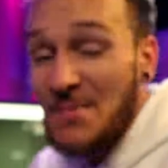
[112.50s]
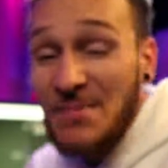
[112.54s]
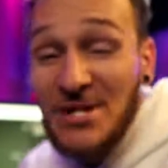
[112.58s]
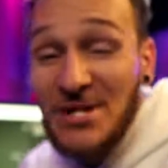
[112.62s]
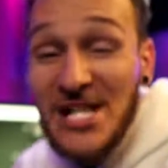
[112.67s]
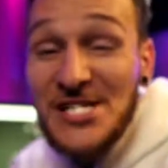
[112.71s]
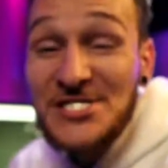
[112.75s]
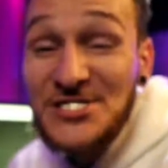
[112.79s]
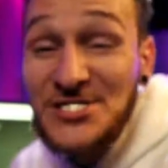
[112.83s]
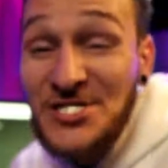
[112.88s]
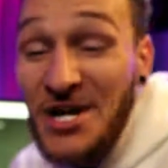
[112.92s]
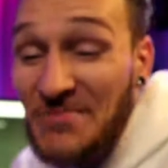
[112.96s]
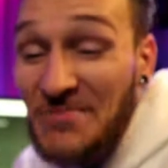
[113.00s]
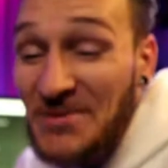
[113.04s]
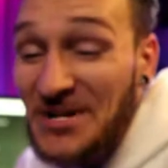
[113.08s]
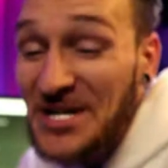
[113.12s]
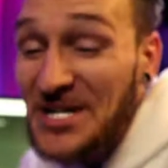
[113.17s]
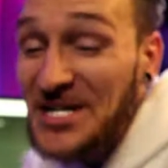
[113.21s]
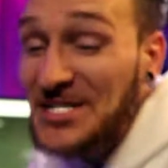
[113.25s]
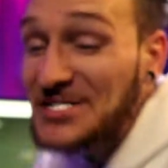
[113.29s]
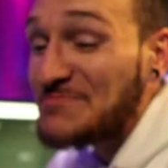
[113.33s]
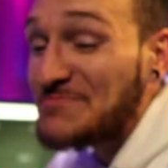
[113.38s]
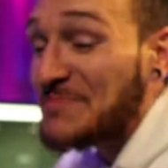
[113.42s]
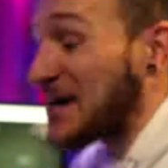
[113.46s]
let's jump into
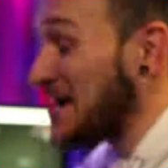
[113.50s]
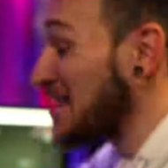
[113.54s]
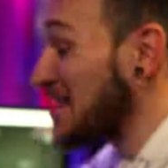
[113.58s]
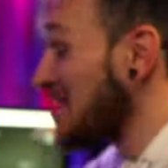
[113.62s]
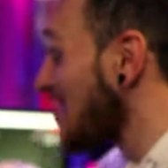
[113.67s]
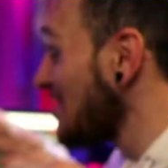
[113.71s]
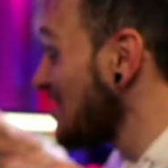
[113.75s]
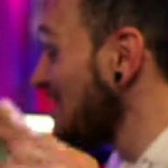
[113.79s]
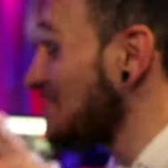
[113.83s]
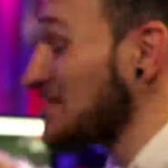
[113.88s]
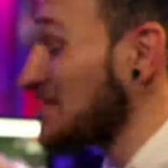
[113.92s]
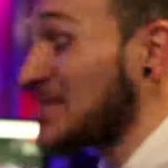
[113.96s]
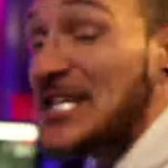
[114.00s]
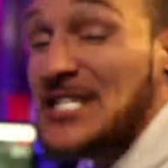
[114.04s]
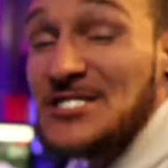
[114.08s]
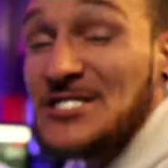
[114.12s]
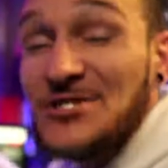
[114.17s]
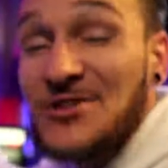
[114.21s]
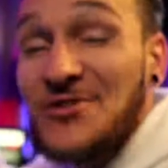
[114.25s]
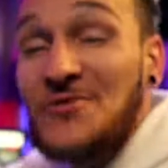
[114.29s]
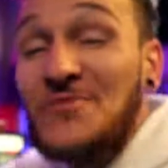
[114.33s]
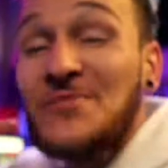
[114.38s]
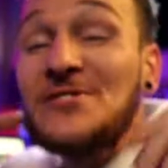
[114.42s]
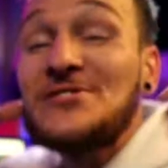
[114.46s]
this, man. I'll leave a link to
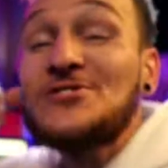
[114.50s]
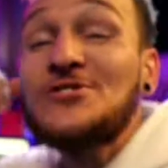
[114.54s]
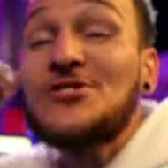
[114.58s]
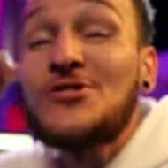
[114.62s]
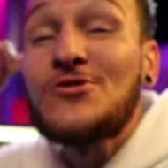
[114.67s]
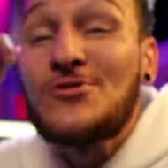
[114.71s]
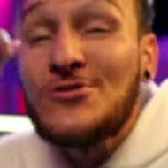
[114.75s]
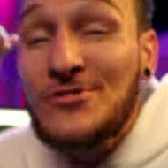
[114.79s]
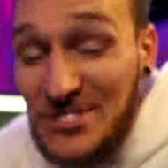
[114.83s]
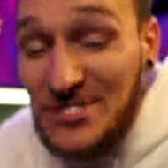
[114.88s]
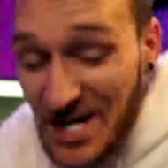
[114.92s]
the original,